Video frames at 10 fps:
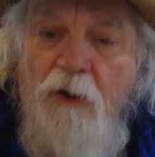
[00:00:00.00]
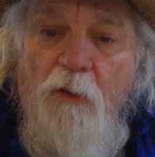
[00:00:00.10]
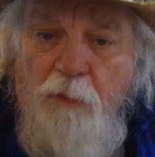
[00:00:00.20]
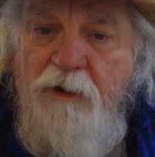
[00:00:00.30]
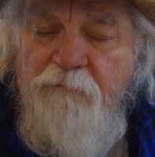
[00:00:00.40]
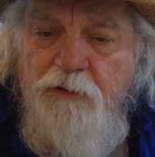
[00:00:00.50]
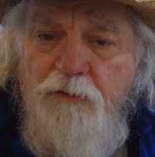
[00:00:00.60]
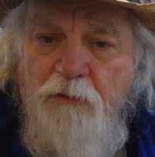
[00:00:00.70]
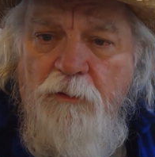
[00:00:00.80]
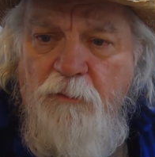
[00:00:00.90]
whatever you're
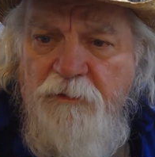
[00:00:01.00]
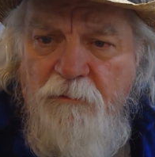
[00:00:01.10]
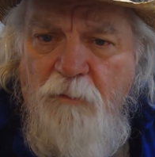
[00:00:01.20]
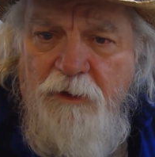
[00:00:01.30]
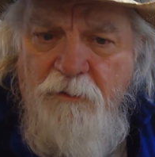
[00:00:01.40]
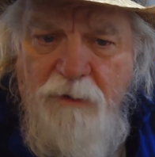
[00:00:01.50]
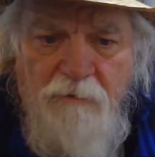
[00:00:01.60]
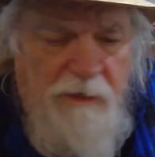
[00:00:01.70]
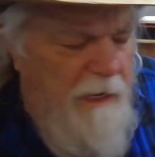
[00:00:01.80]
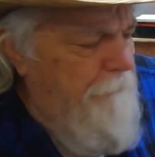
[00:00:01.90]
doing with it while you're
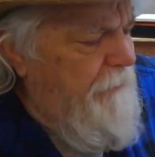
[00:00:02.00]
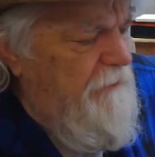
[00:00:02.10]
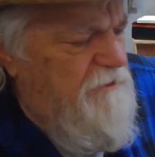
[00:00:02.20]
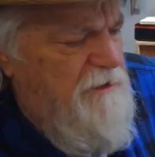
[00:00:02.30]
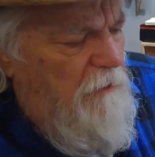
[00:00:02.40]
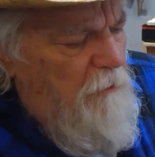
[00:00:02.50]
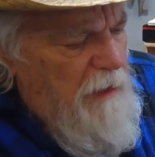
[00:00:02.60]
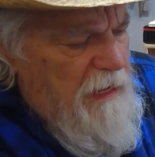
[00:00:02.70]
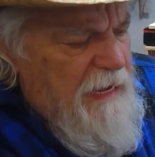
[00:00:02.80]
out camping so